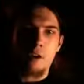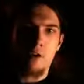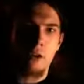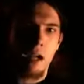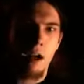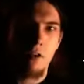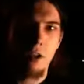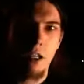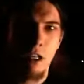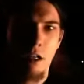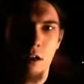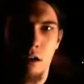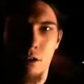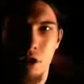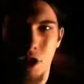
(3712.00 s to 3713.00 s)
around
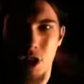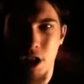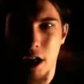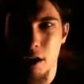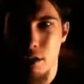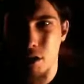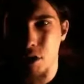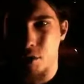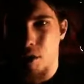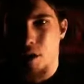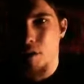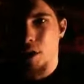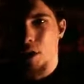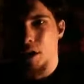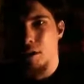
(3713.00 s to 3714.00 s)
eating our shit and
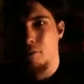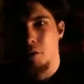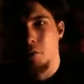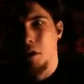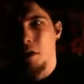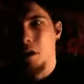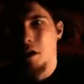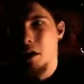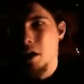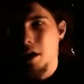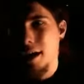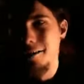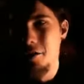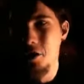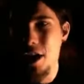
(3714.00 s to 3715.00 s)
throwing it everywhere
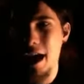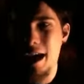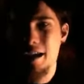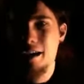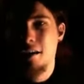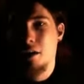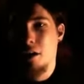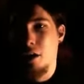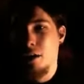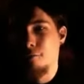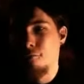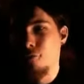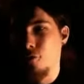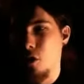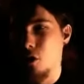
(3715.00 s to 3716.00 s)
and jacking
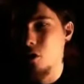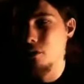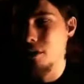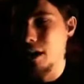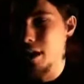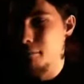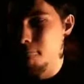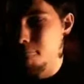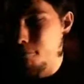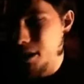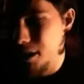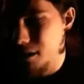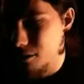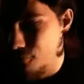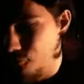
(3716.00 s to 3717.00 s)
off all day and
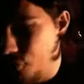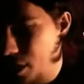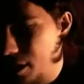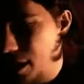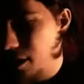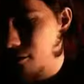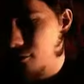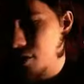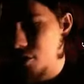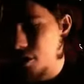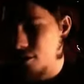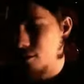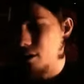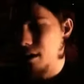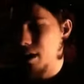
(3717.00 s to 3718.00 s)
beating the fuck out of each
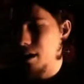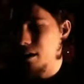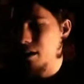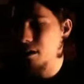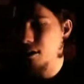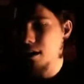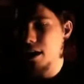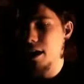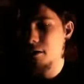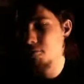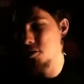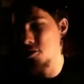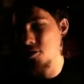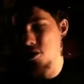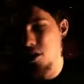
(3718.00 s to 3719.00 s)
other like any of the
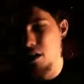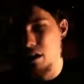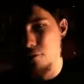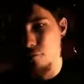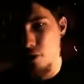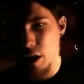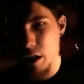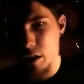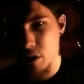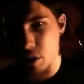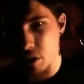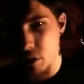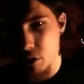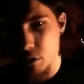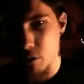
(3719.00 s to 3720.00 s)
apes you see in the fucking
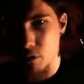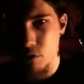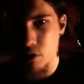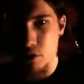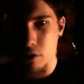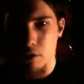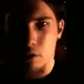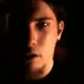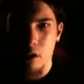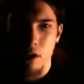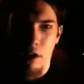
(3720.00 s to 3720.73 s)
zoo do.